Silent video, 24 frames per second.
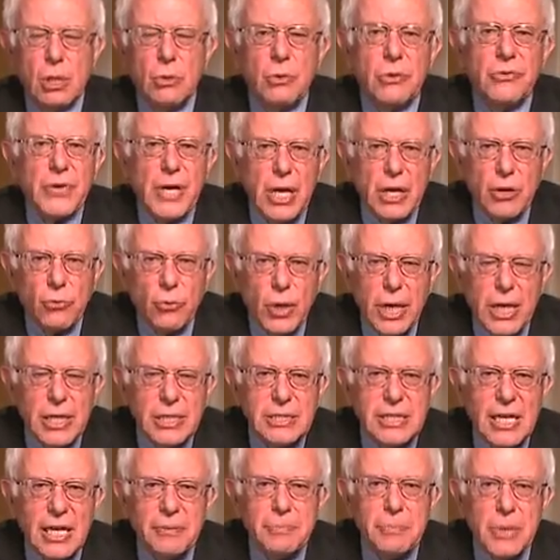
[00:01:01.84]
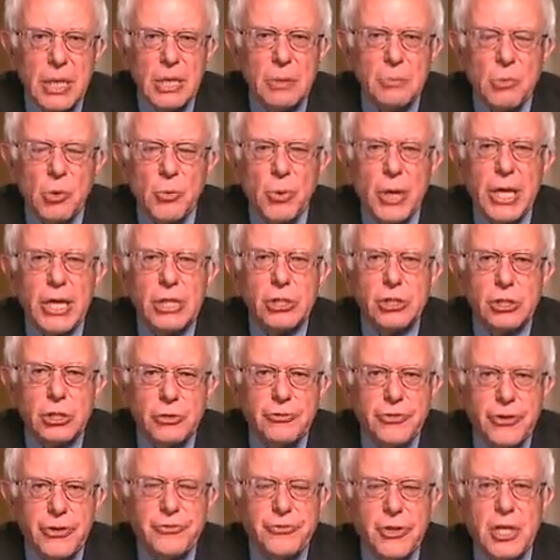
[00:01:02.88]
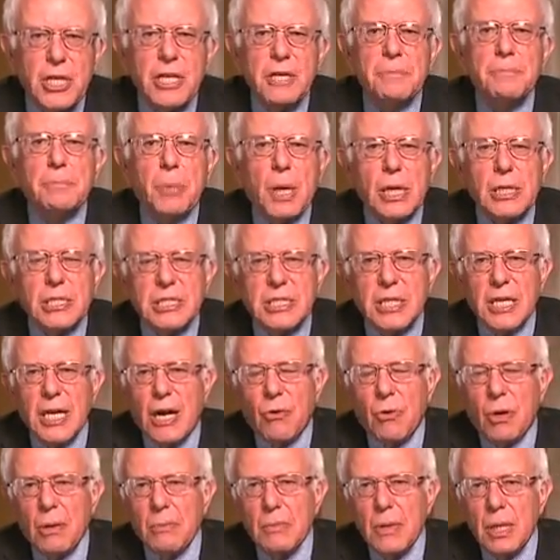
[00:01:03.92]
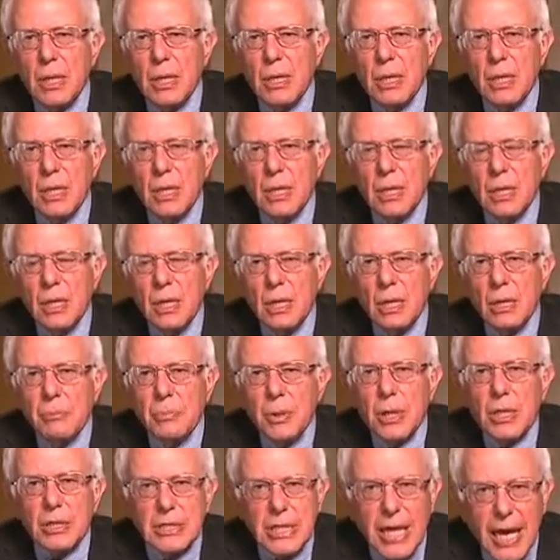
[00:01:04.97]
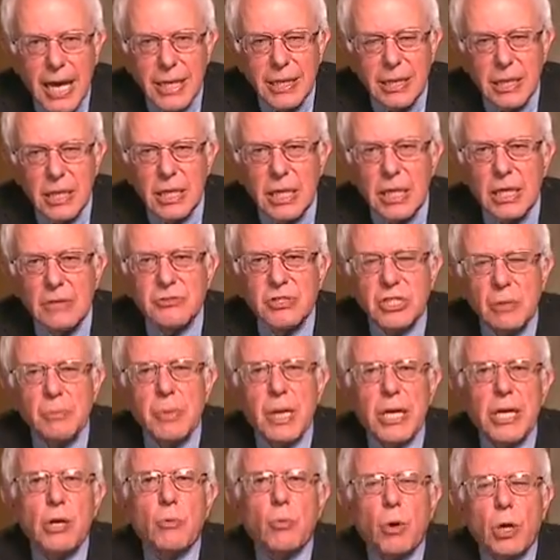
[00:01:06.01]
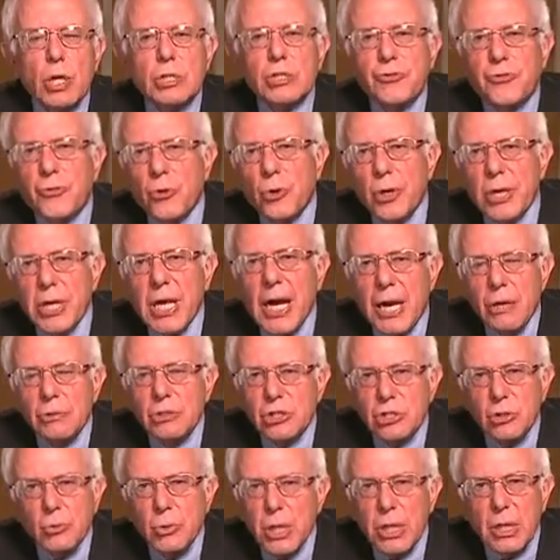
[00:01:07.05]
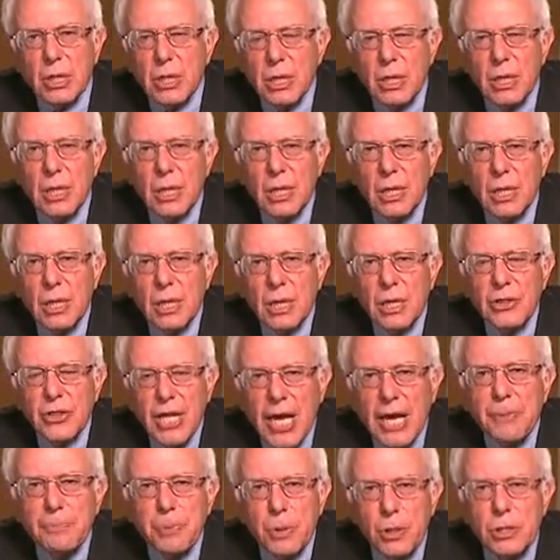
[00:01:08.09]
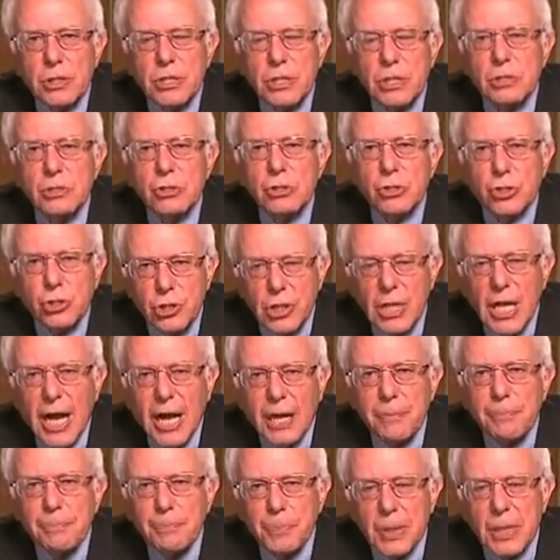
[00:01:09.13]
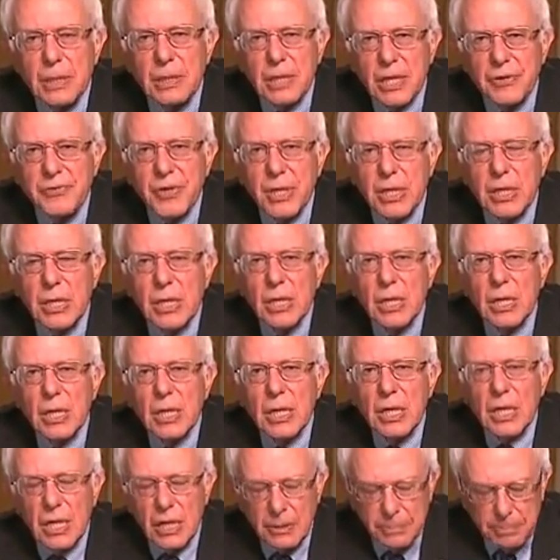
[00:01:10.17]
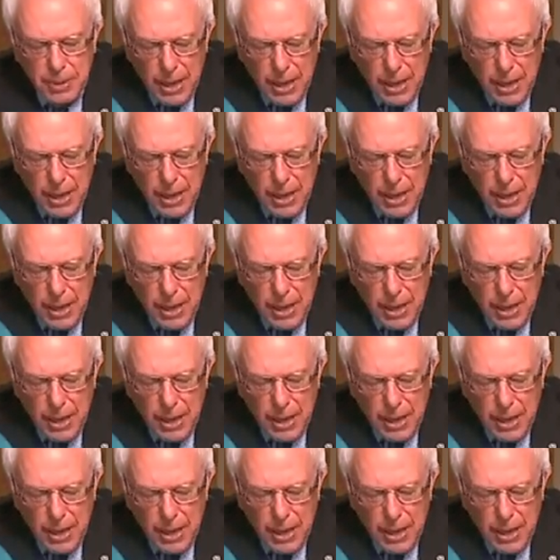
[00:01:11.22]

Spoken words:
we've got to raise that minimum wage to $15 an hour. Because I think if somebody works 40 hours a week, that person should not be living in